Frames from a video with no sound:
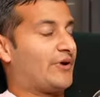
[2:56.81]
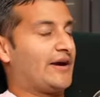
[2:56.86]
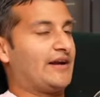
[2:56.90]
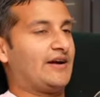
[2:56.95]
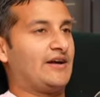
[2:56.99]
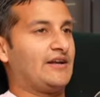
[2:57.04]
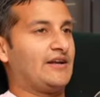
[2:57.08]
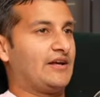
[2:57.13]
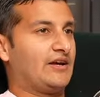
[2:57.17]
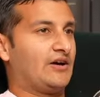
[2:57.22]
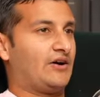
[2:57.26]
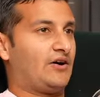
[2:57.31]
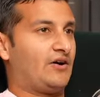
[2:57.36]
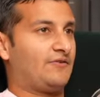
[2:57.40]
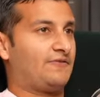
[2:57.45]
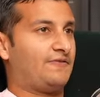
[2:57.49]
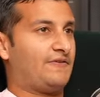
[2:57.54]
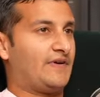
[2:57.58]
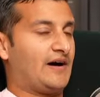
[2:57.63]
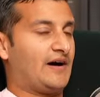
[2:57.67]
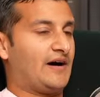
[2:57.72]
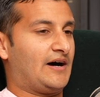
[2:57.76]
idea of
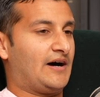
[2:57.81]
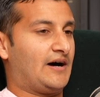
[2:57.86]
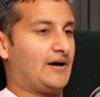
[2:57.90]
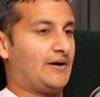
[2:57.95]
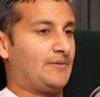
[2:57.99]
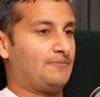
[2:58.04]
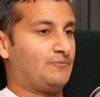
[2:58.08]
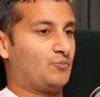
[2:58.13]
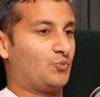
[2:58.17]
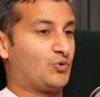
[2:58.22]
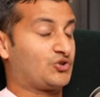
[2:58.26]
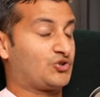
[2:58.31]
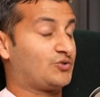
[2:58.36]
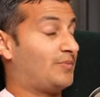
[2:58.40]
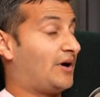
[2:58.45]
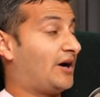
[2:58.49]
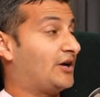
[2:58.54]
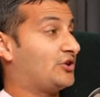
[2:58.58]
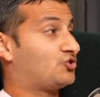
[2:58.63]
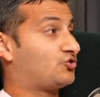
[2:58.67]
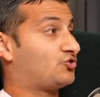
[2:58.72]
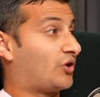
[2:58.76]
um, we should
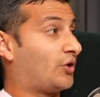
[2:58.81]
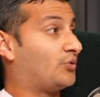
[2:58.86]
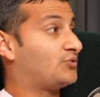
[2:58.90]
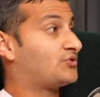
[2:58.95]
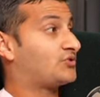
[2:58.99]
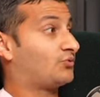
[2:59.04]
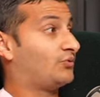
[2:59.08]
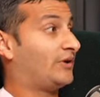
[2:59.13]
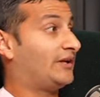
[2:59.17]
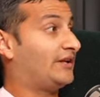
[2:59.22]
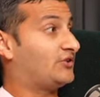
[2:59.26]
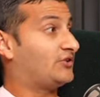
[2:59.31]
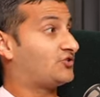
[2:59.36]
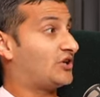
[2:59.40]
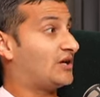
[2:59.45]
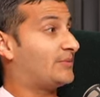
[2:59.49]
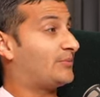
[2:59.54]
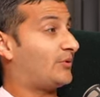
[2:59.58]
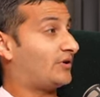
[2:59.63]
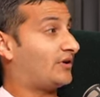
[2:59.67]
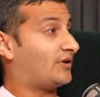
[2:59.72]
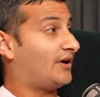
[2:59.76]
buy drones really
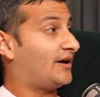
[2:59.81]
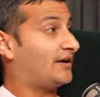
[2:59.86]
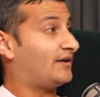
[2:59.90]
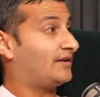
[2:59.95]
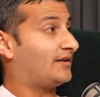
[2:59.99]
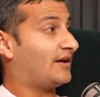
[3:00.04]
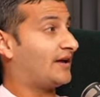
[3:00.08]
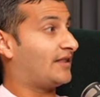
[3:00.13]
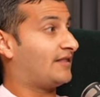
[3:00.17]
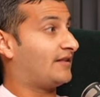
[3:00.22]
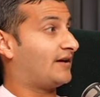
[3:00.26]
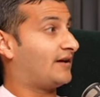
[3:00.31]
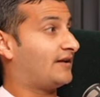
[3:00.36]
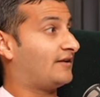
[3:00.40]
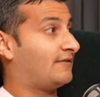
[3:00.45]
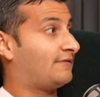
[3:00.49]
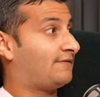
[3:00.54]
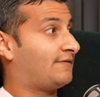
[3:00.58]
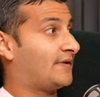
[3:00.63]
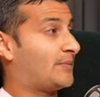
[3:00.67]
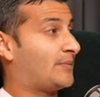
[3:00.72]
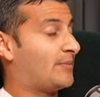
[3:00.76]
cheap online and then
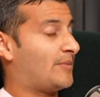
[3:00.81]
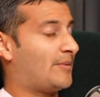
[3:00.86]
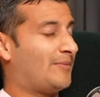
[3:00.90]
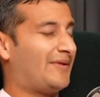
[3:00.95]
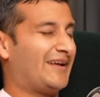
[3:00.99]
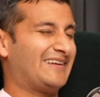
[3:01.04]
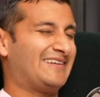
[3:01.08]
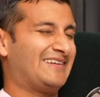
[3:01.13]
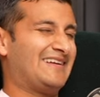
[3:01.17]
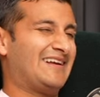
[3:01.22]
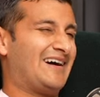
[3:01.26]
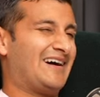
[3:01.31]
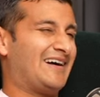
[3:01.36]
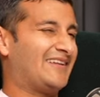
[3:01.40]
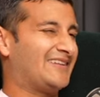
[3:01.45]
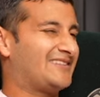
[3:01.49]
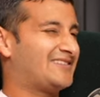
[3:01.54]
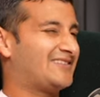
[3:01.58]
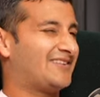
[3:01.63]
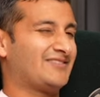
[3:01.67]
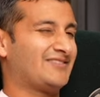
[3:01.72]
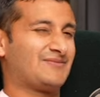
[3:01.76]
flip them. I'm like, nah, that
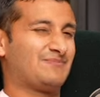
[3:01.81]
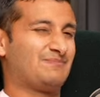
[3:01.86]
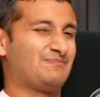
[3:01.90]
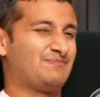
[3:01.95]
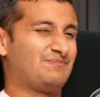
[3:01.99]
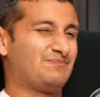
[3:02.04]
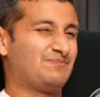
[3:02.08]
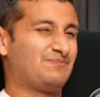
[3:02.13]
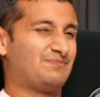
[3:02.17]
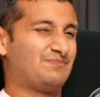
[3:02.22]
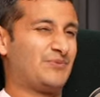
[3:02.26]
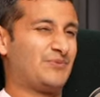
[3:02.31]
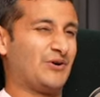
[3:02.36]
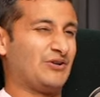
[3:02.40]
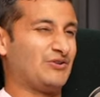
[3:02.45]
sounds pretty